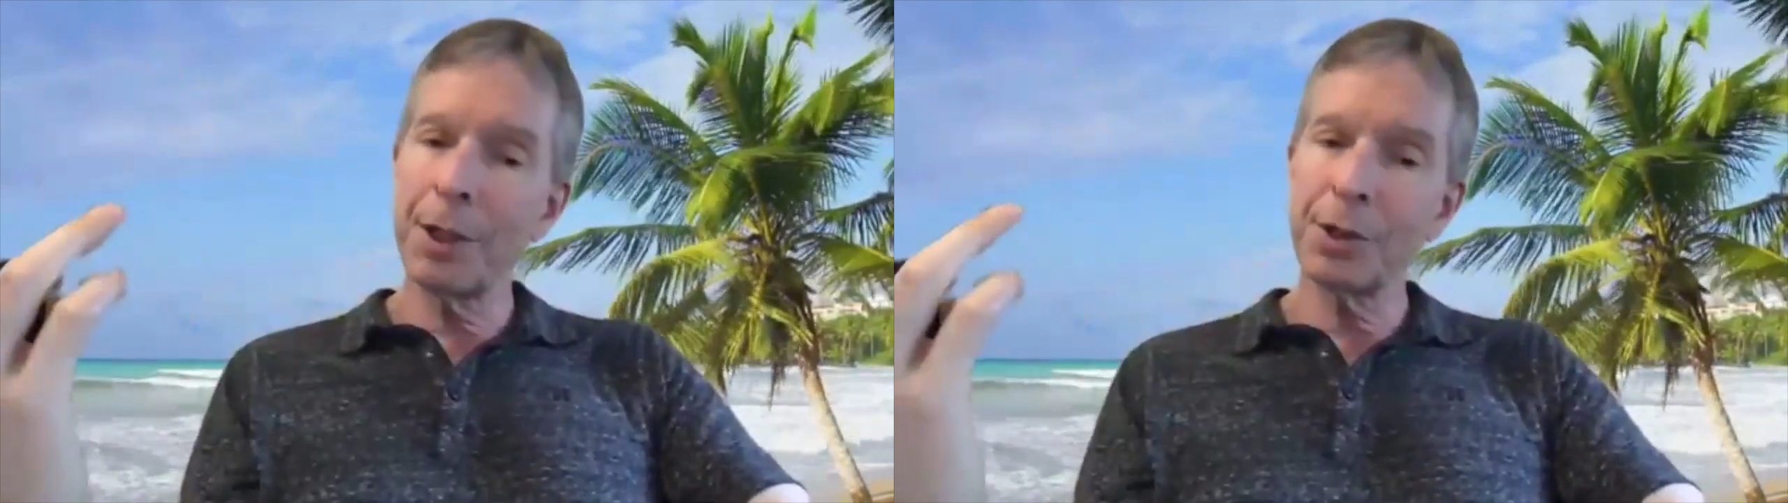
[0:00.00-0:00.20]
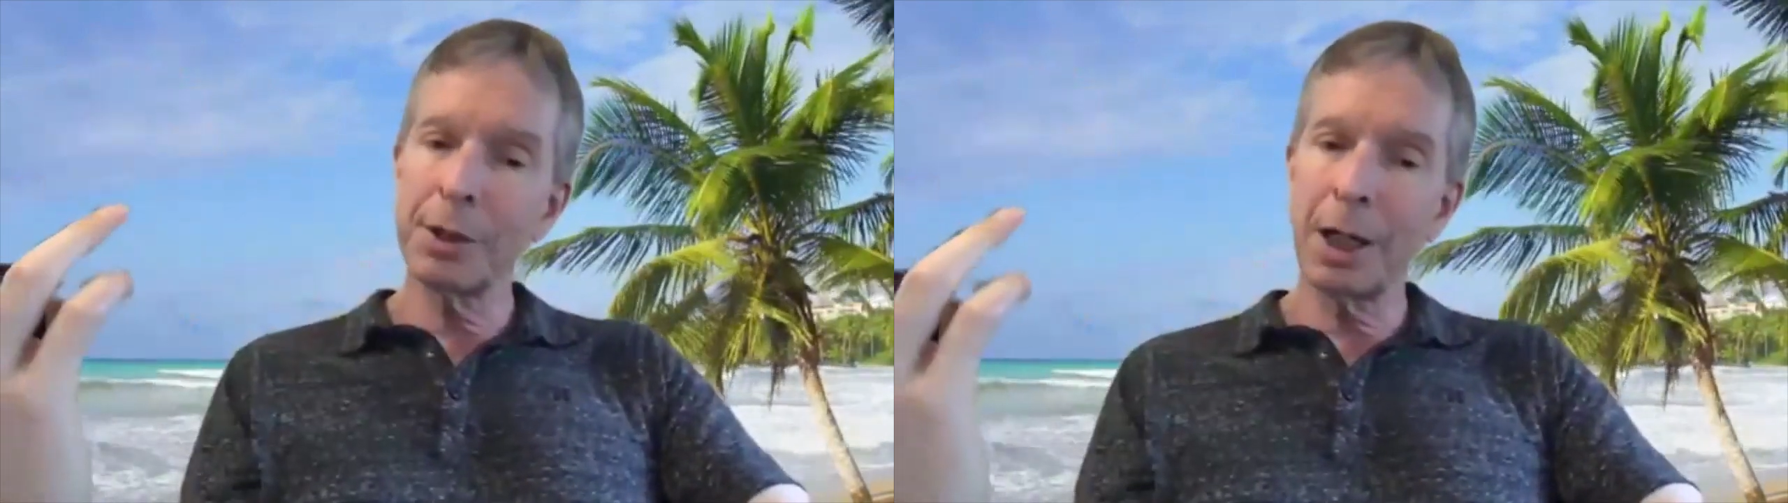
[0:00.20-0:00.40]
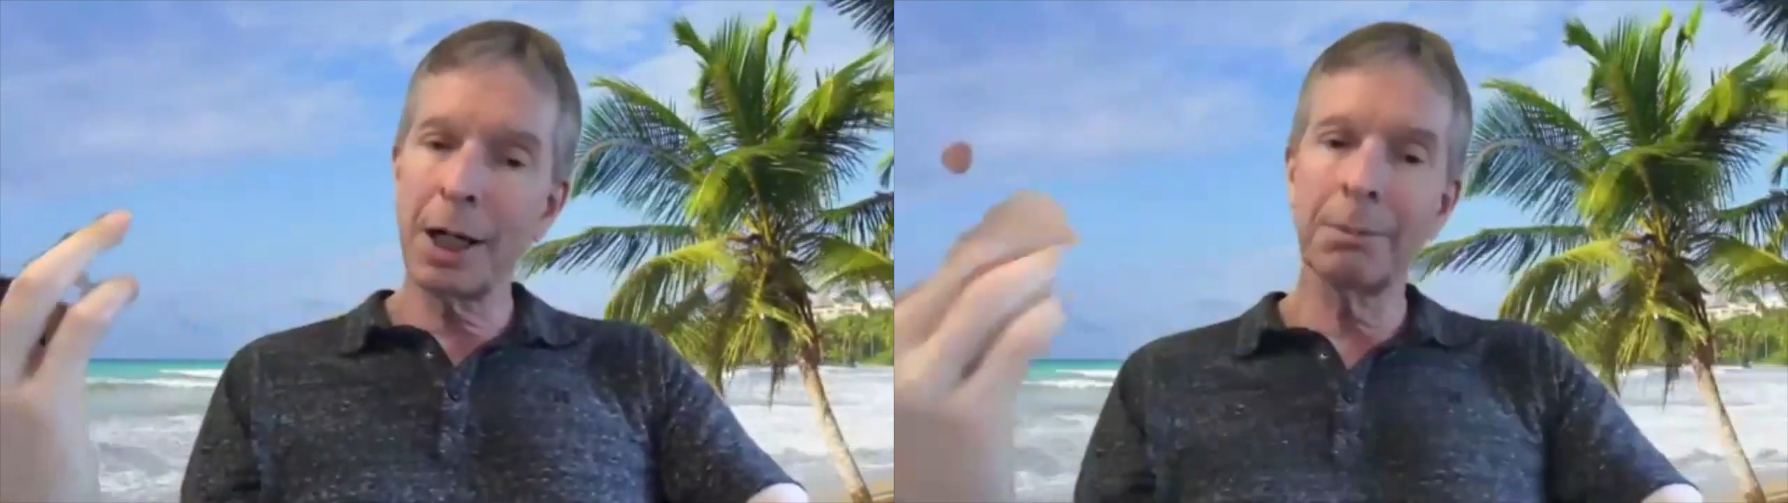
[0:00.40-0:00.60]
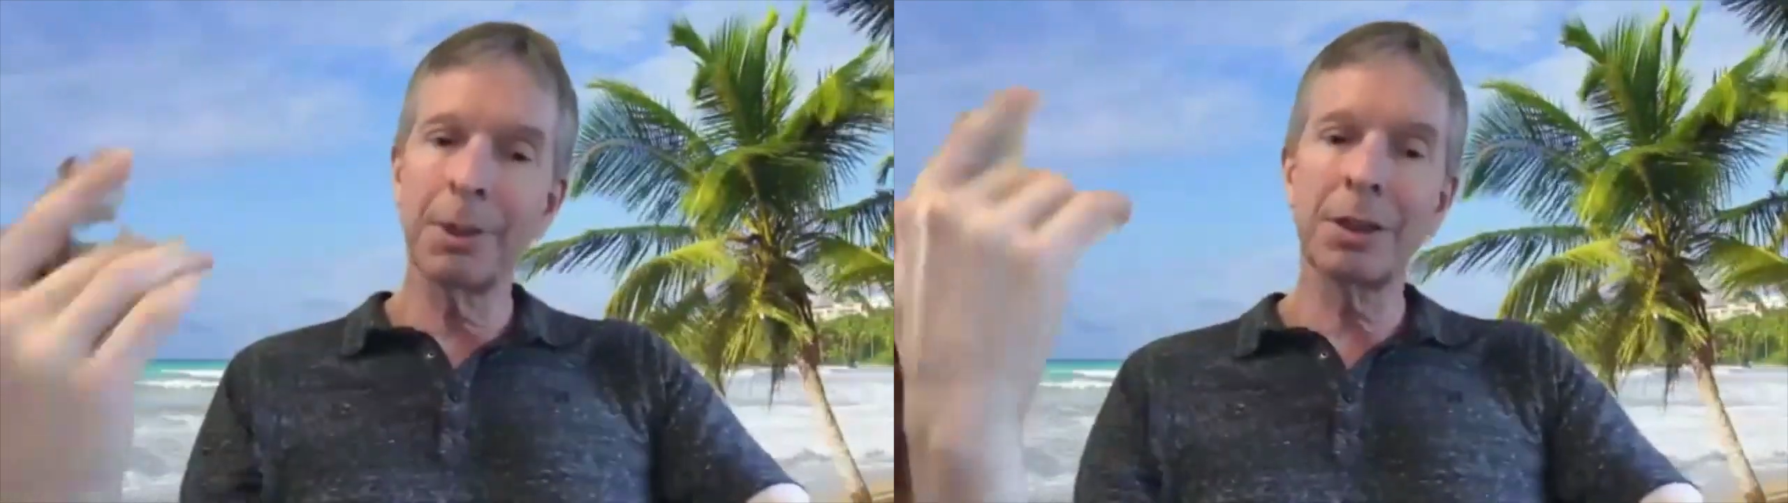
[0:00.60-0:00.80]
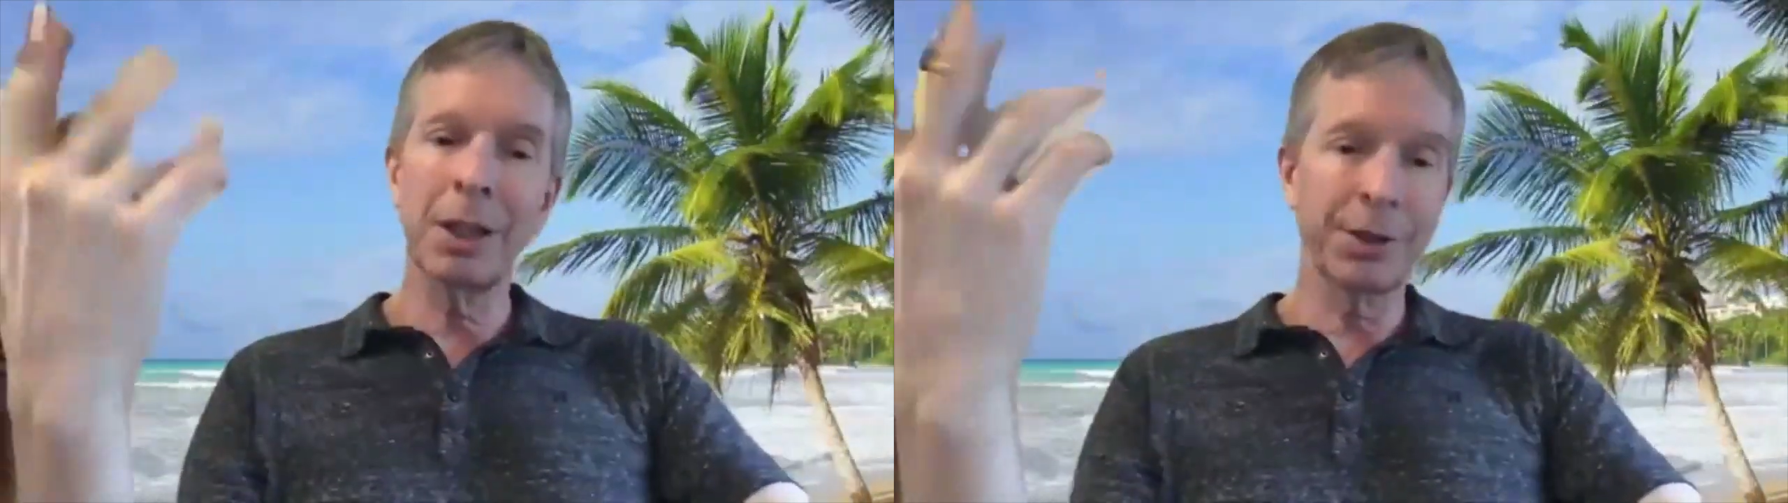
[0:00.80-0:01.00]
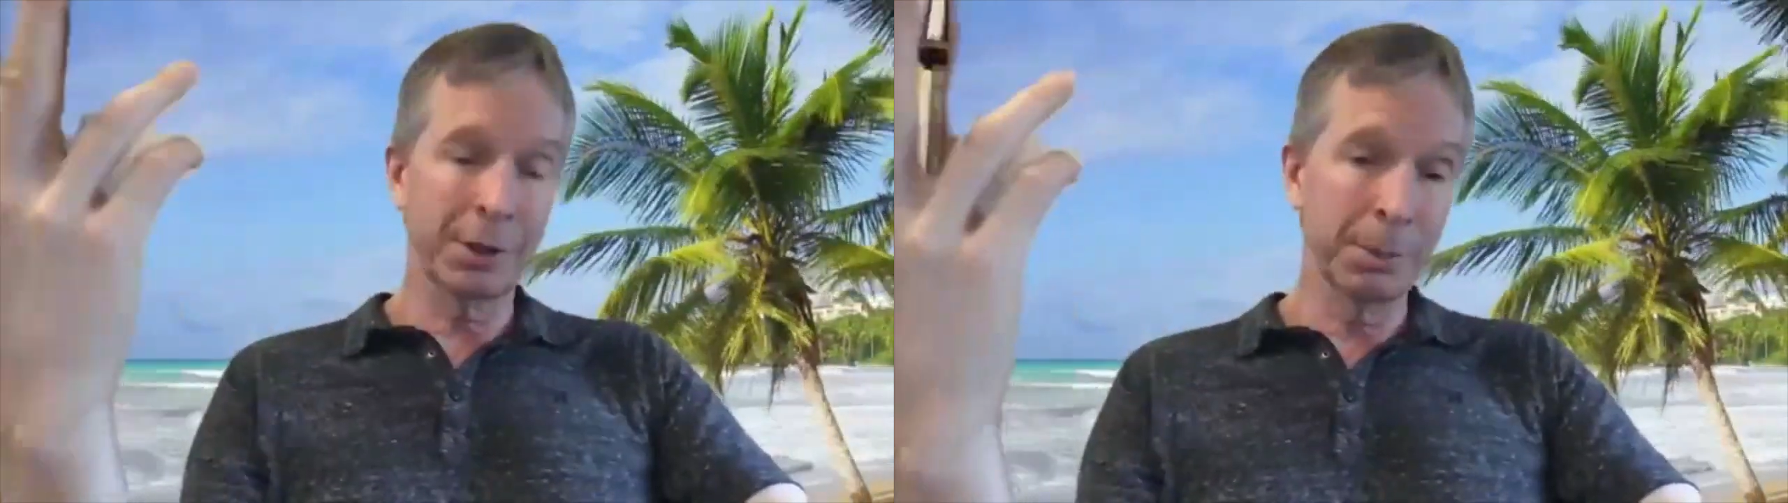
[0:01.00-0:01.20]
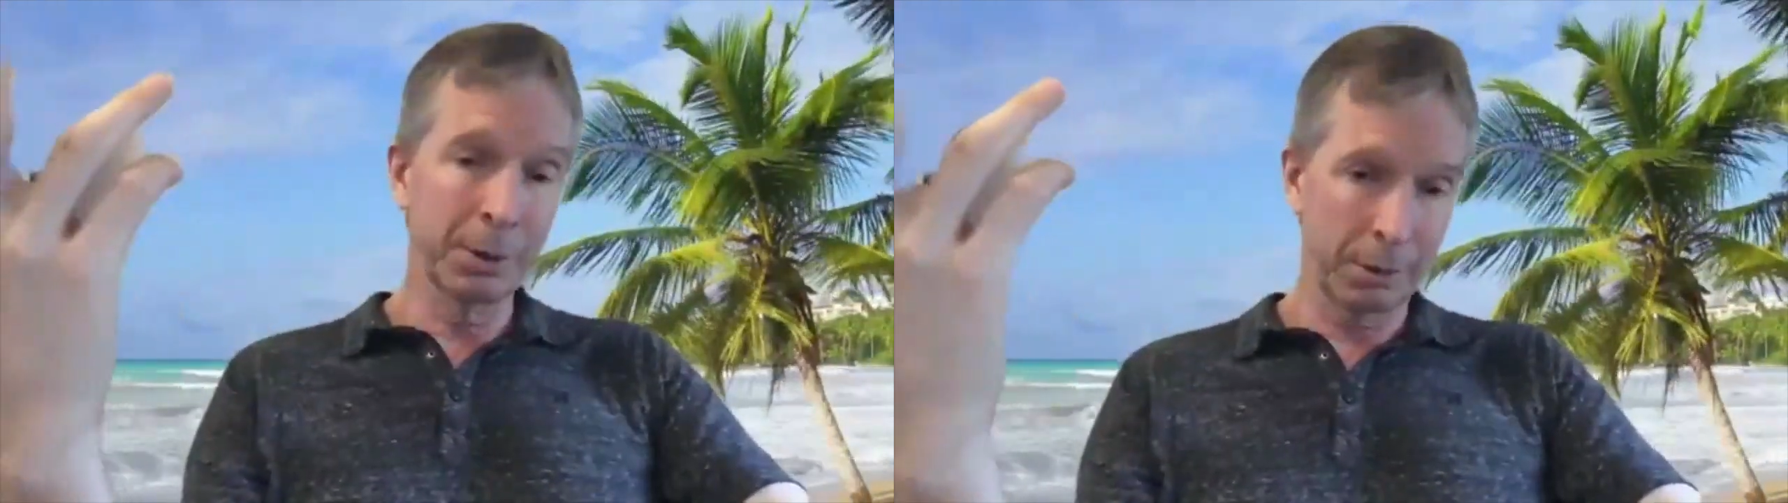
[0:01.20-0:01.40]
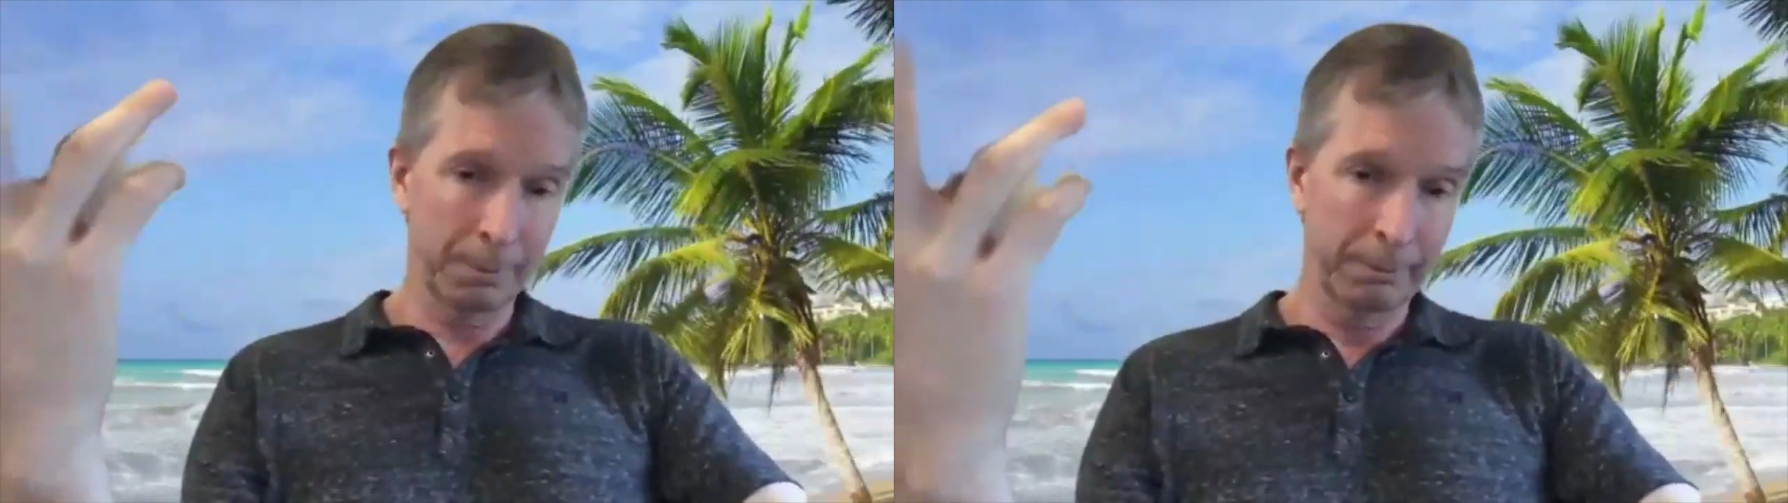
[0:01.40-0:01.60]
and time, much less the moon.